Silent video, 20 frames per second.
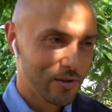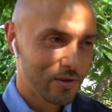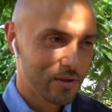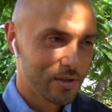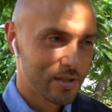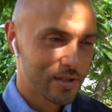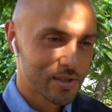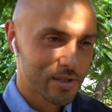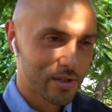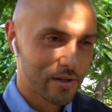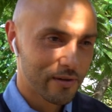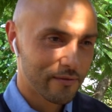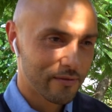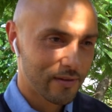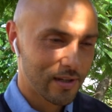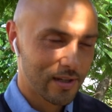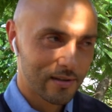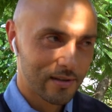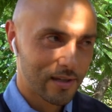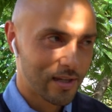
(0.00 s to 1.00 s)
You deserve
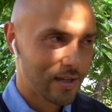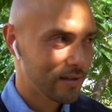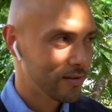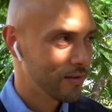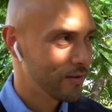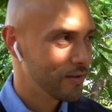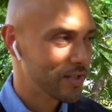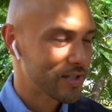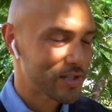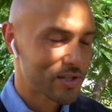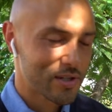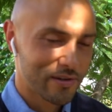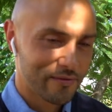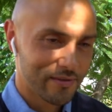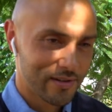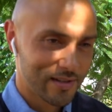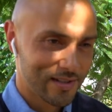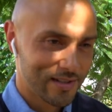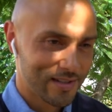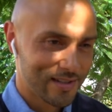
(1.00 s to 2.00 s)

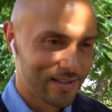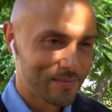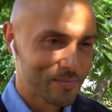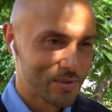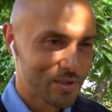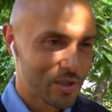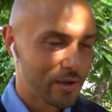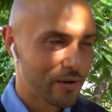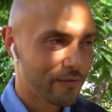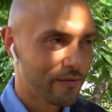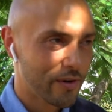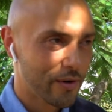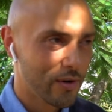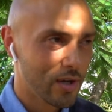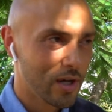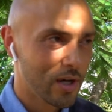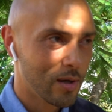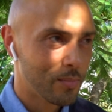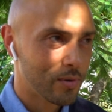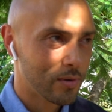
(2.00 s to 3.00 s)
it. I'm sure you're very
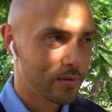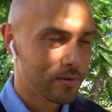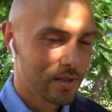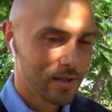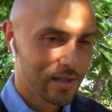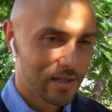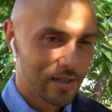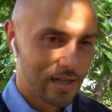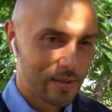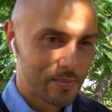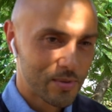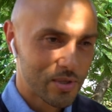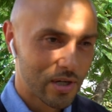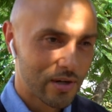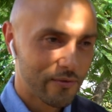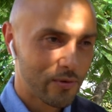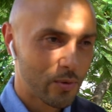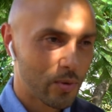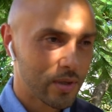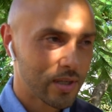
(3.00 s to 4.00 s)
humble. I'm sure
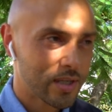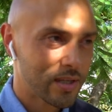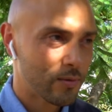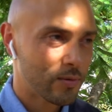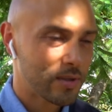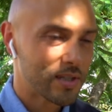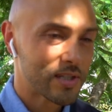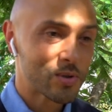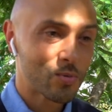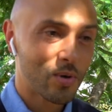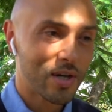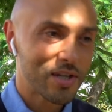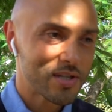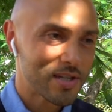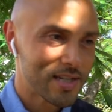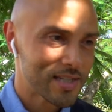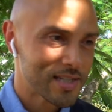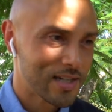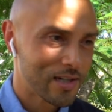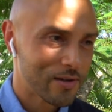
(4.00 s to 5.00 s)
everyone that's watching
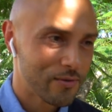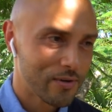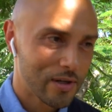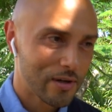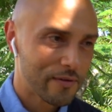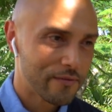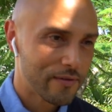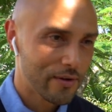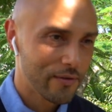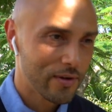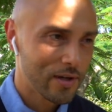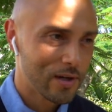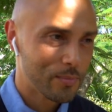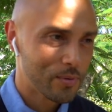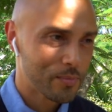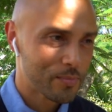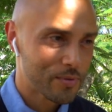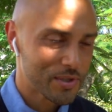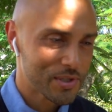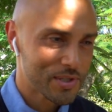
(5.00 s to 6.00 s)
this can agree you're a very
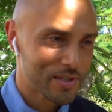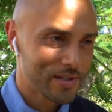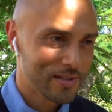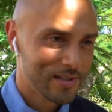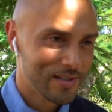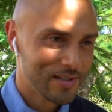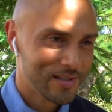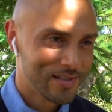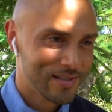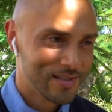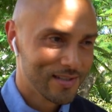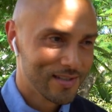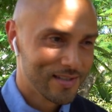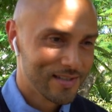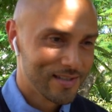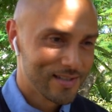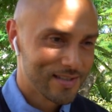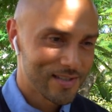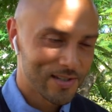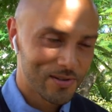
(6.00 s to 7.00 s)
humble person.
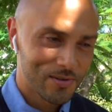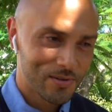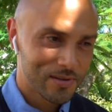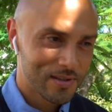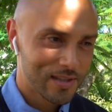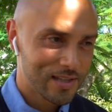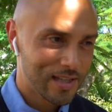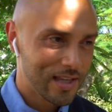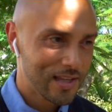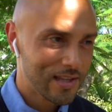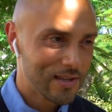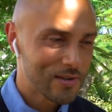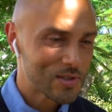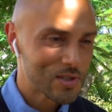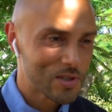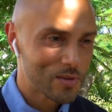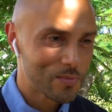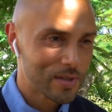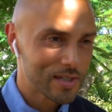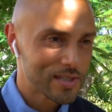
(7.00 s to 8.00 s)
So thank you
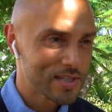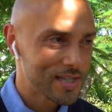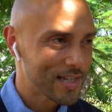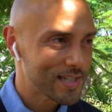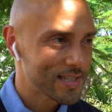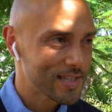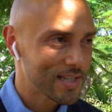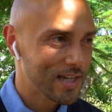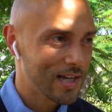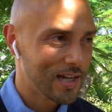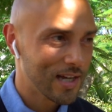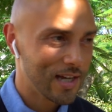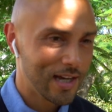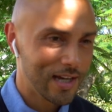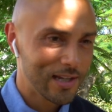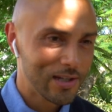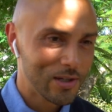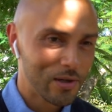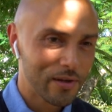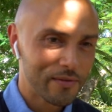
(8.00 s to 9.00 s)
so much, Jessica.
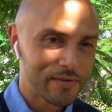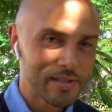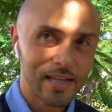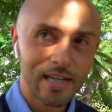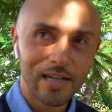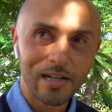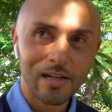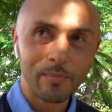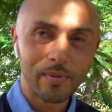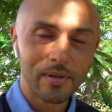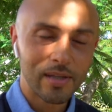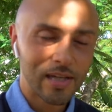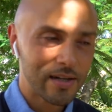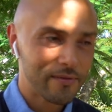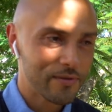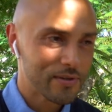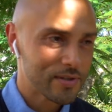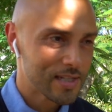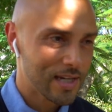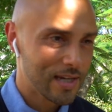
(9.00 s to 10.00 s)
I know I've taken up a lot
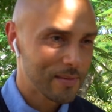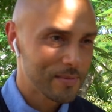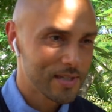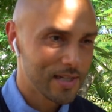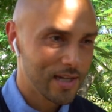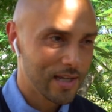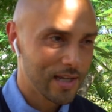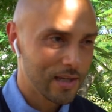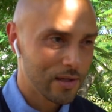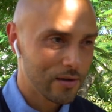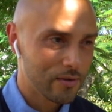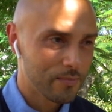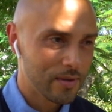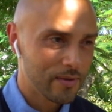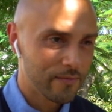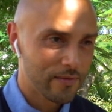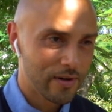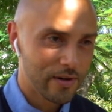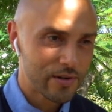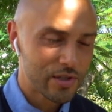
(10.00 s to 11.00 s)
of your time today. You've
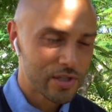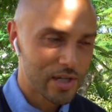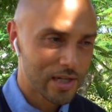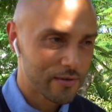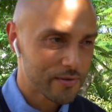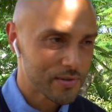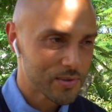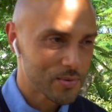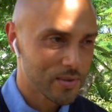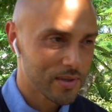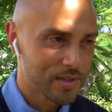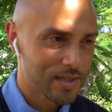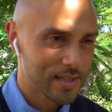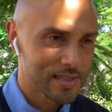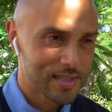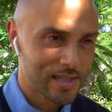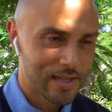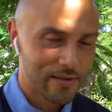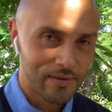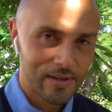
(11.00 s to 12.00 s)
been very generous with
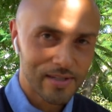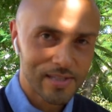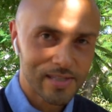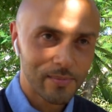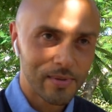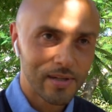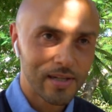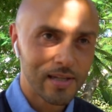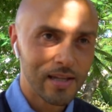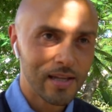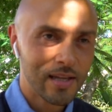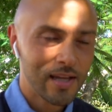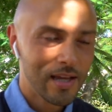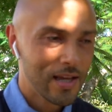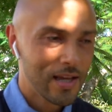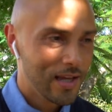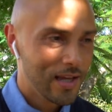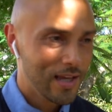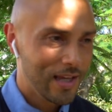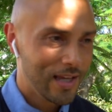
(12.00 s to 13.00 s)
us, giving us some of the
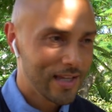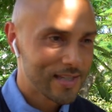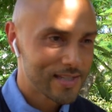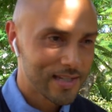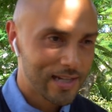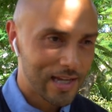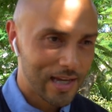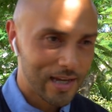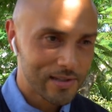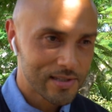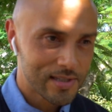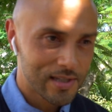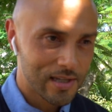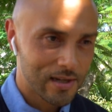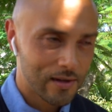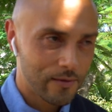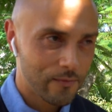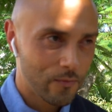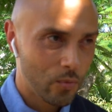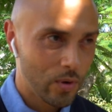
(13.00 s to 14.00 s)
ins and outs
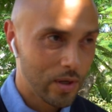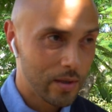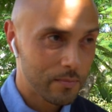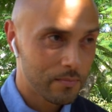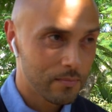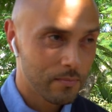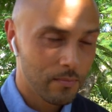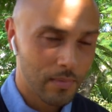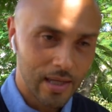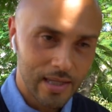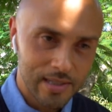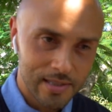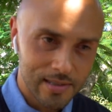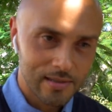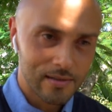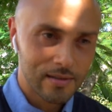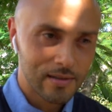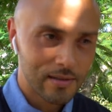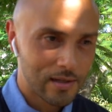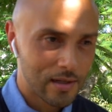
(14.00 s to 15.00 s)
of what
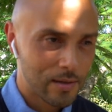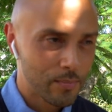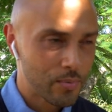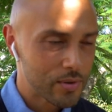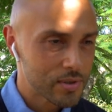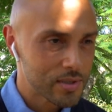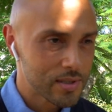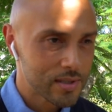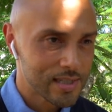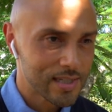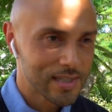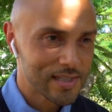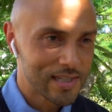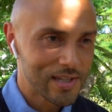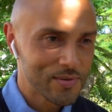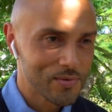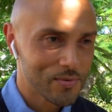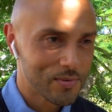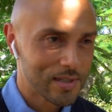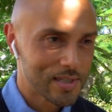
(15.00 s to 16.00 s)
makes a person
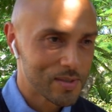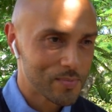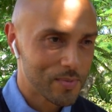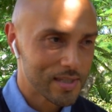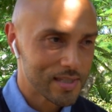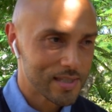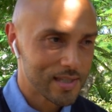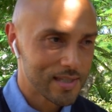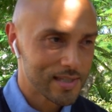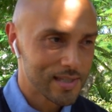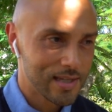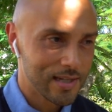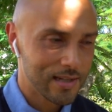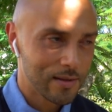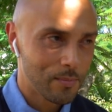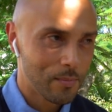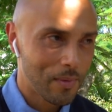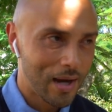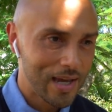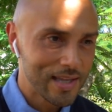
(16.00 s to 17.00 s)
successful in this business, and
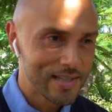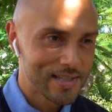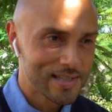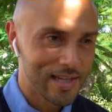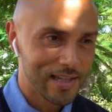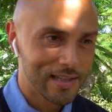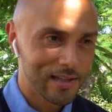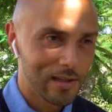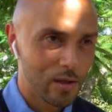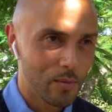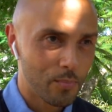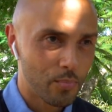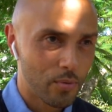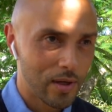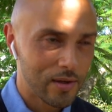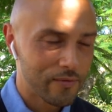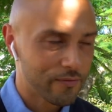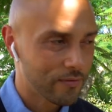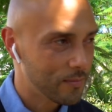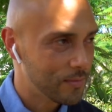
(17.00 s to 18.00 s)
the mindset that you
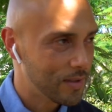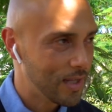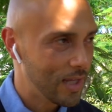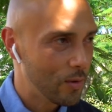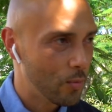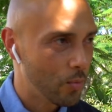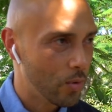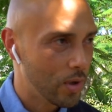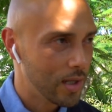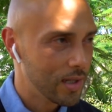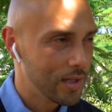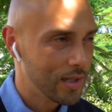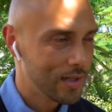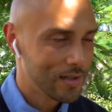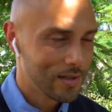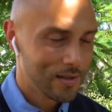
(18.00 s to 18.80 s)
brought from day one.